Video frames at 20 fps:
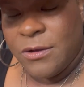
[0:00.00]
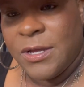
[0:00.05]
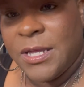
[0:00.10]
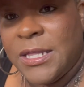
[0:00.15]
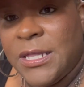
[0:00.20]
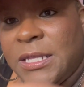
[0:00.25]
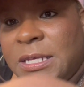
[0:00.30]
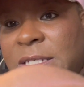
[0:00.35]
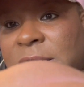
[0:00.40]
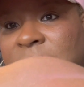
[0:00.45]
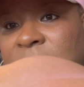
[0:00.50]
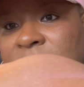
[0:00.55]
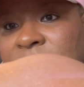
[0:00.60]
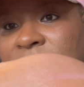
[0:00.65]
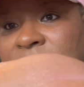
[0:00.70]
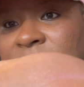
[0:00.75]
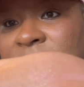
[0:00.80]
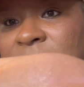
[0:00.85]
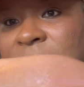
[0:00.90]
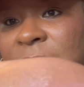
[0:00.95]
and this
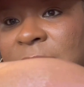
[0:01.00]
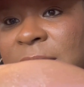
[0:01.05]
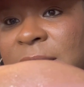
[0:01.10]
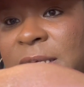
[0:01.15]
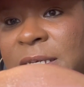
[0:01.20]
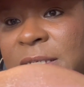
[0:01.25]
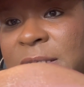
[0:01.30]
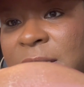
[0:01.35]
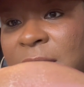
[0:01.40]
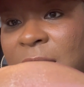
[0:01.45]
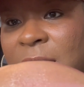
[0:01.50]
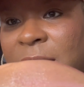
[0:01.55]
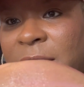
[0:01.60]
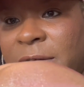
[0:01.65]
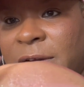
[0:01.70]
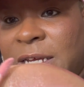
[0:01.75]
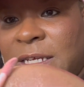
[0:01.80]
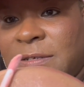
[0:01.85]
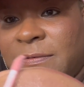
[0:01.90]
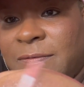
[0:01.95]
is this
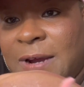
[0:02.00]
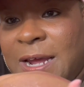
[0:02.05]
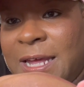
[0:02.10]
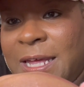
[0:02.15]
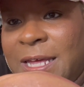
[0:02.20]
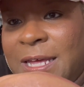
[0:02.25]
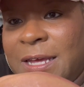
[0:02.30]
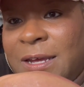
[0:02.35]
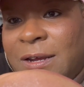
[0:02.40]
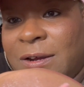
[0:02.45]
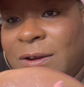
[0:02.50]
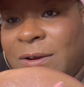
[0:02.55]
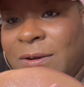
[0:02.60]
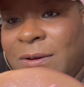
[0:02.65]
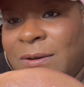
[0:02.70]
color. It's right here,